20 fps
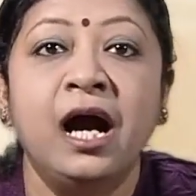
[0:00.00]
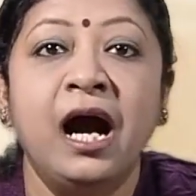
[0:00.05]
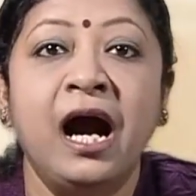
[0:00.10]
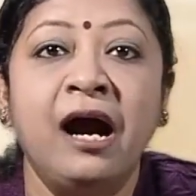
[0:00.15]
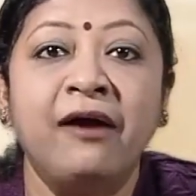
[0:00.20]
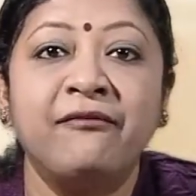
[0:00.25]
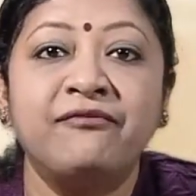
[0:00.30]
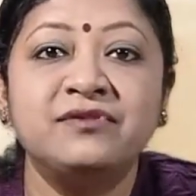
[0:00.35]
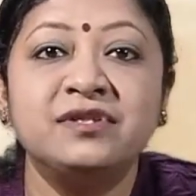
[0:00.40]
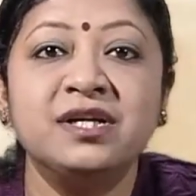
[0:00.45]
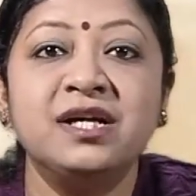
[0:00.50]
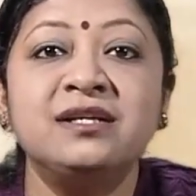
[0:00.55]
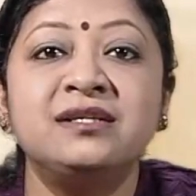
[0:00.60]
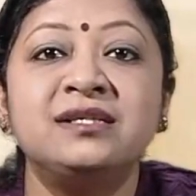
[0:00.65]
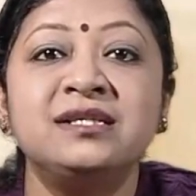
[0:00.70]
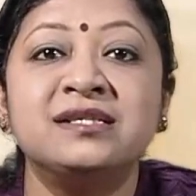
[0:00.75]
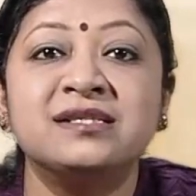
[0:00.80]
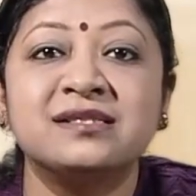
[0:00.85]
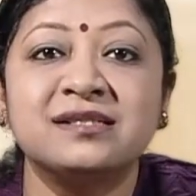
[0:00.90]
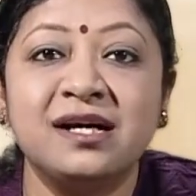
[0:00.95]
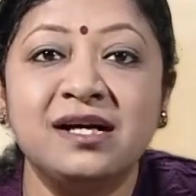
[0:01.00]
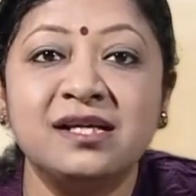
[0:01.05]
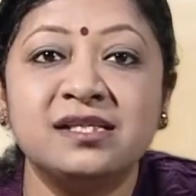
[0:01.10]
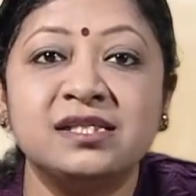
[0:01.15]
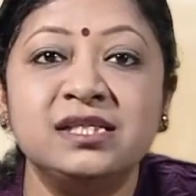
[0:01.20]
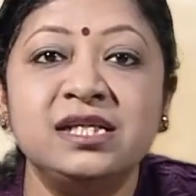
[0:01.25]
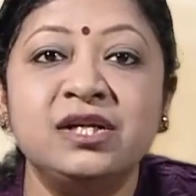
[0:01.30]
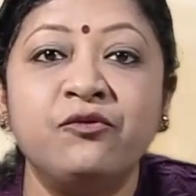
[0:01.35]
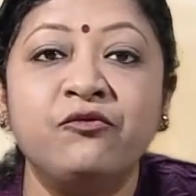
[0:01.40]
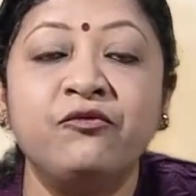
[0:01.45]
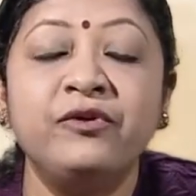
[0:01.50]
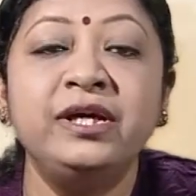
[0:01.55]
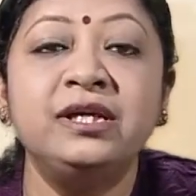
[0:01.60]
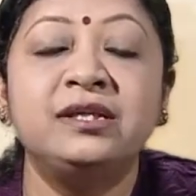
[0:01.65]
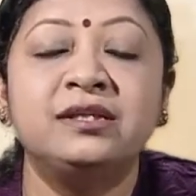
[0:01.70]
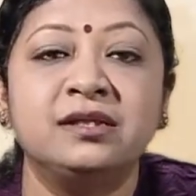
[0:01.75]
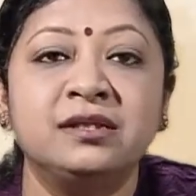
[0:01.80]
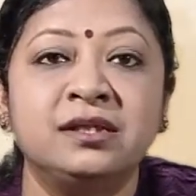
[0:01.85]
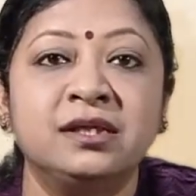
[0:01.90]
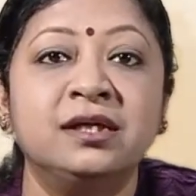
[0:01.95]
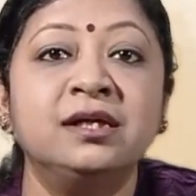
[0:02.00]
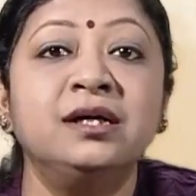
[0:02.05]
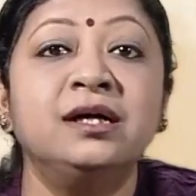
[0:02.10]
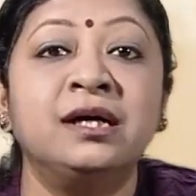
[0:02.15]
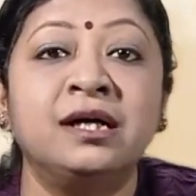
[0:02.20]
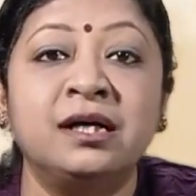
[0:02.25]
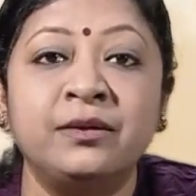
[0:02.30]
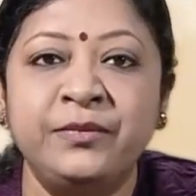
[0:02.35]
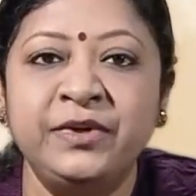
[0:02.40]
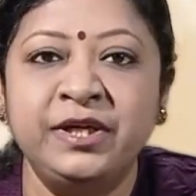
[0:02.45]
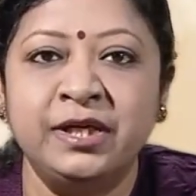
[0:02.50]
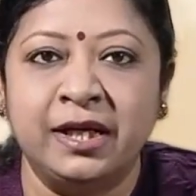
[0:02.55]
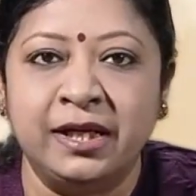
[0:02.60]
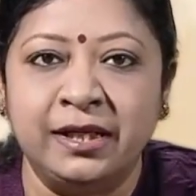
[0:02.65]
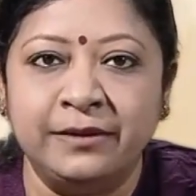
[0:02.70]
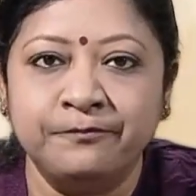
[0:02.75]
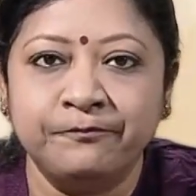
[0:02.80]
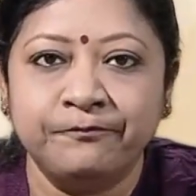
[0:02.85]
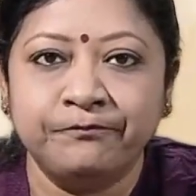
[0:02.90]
after discussing with the RBI.